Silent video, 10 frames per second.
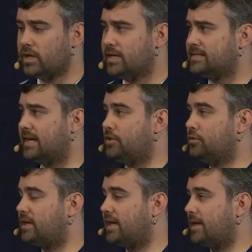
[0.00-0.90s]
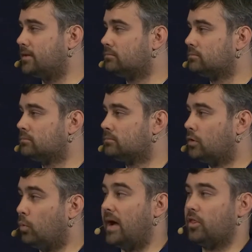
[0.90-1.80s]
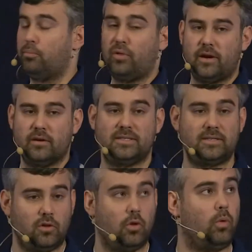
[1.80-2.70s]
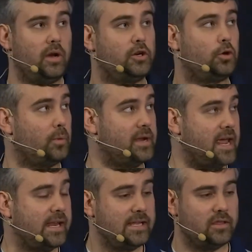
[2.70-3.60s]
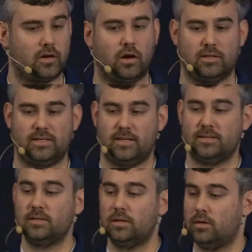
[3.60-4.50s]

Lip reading: is that you can, while the player is still the one creating the content,